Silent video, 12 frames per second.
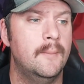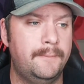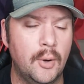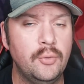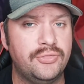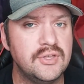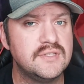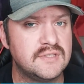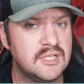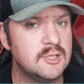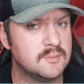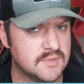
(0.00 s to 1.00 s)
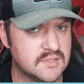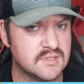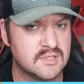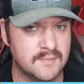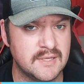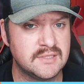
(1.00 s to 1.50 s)
Both these teams
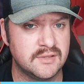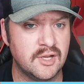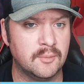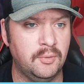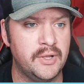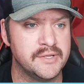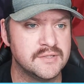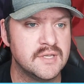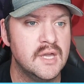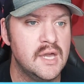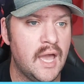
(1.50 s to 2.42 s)
cemented their place